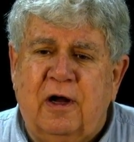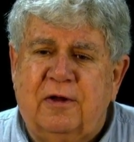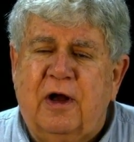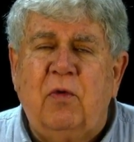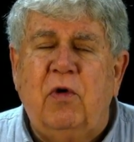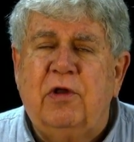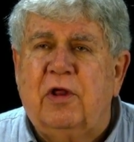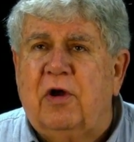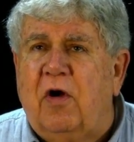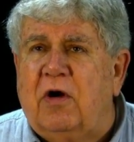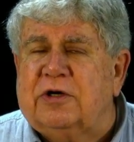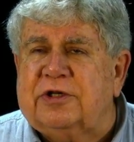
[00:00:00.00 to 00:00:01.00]
They're one of the
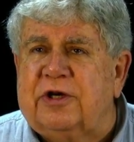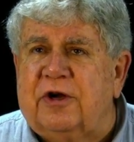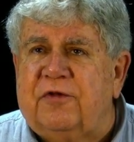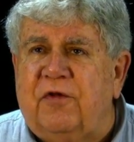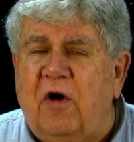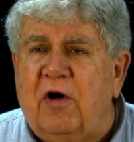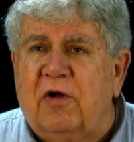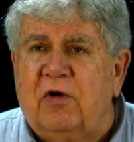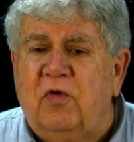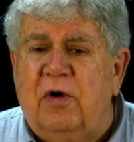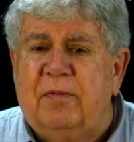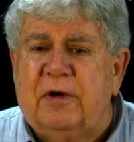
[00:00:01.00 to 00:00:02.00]
largest Husqvarna
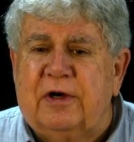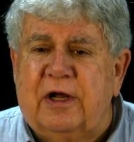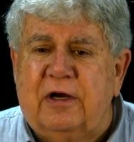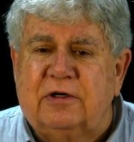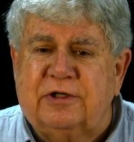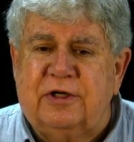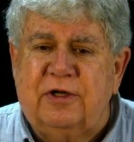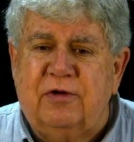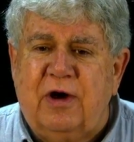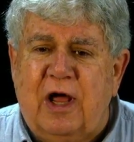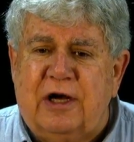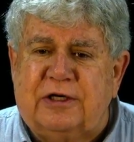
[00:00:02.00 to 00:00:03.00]
equipment dealers in the
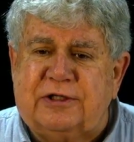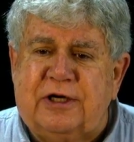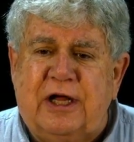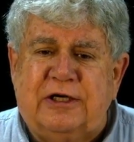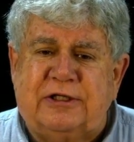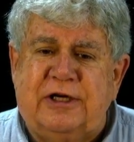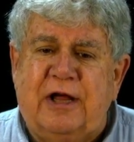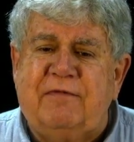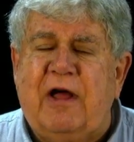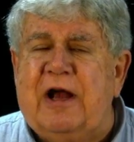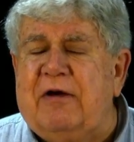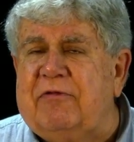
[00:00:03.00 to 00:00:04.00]
United States, and they've
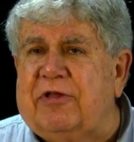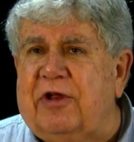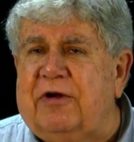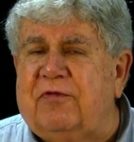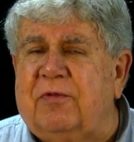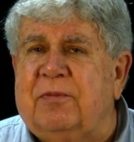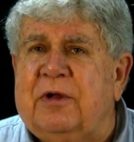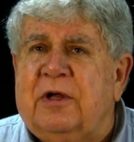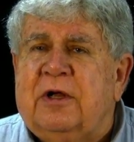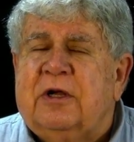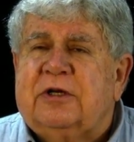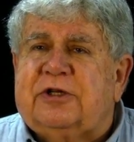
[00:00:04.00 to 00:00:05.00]
got everything from
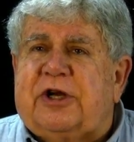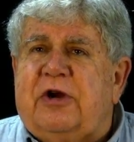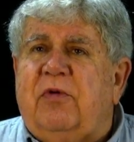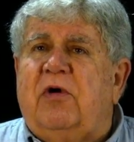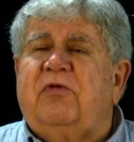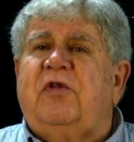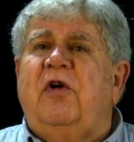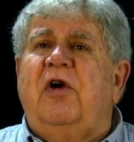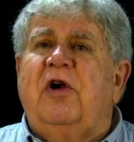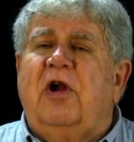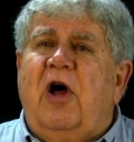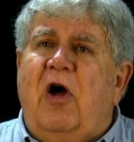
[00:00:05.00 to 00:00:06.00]

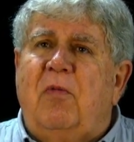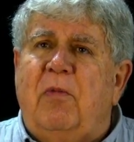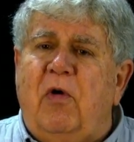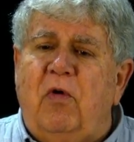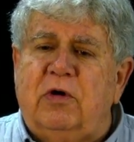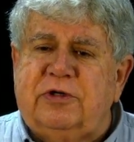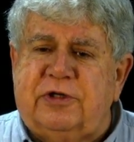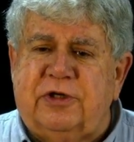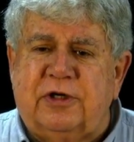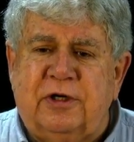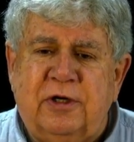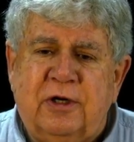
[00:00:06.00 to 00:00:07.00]
zero-turn lawnmowers
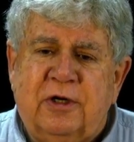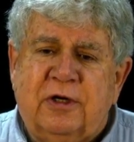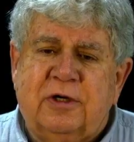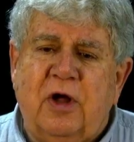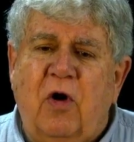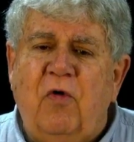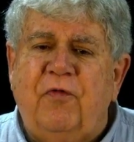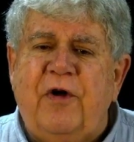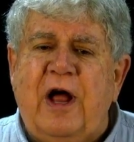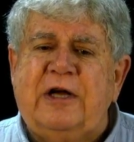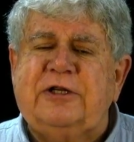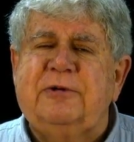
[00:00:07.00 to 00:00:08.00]
to the
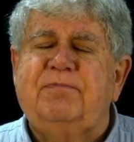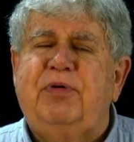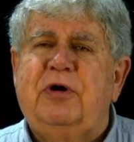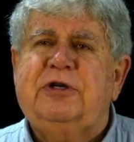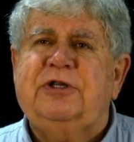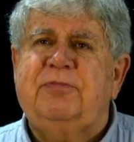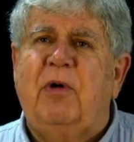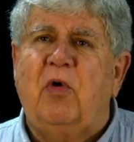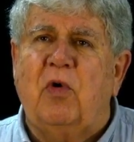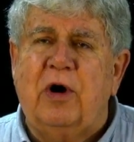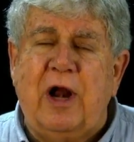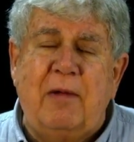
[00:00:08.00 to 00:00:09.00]
old-fashioned push
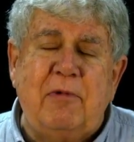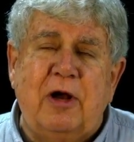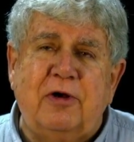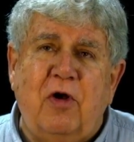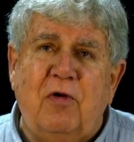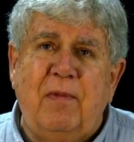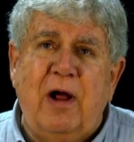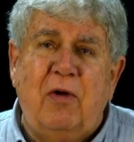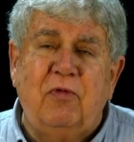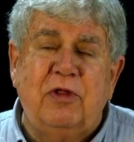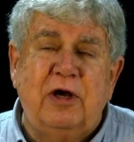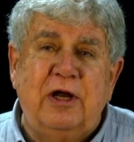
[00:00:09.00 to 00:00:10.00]
mower. And I'm not talking
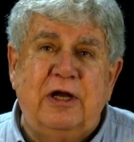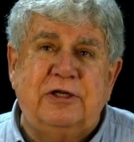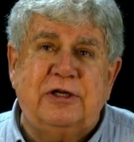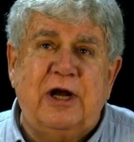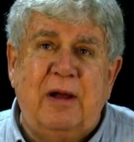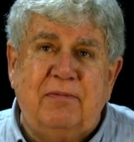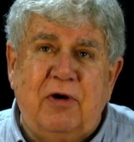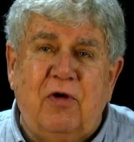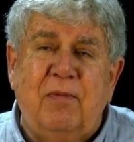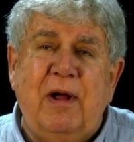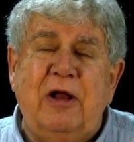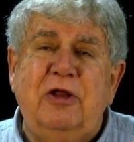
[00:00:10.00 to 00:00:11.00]
about with an engine. I'm
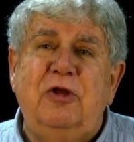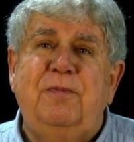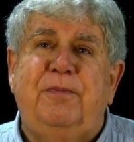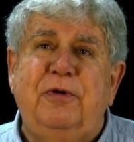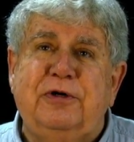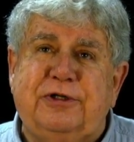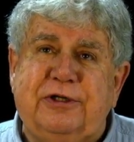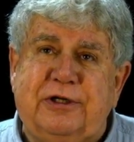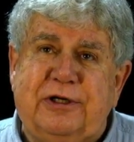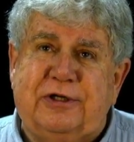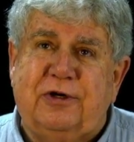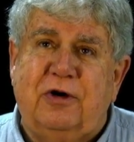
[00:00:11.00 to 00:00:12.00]
talking about you push it,
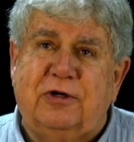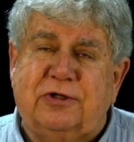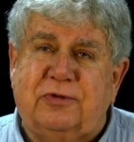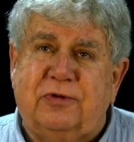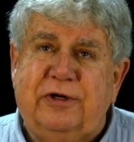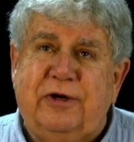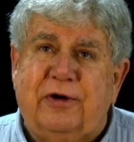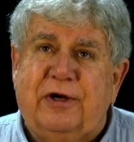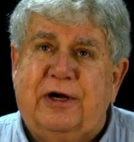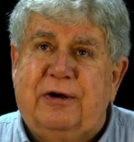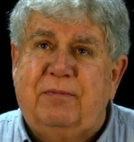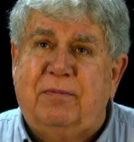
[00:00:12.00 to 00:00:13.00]
it turns a reel,
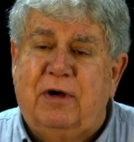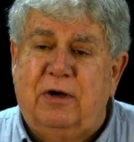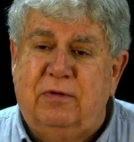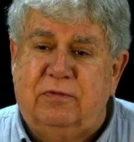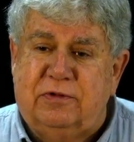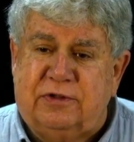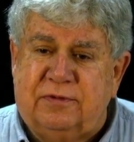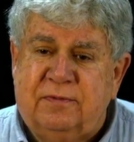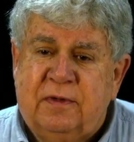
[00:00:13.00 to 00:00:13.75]
and it mows.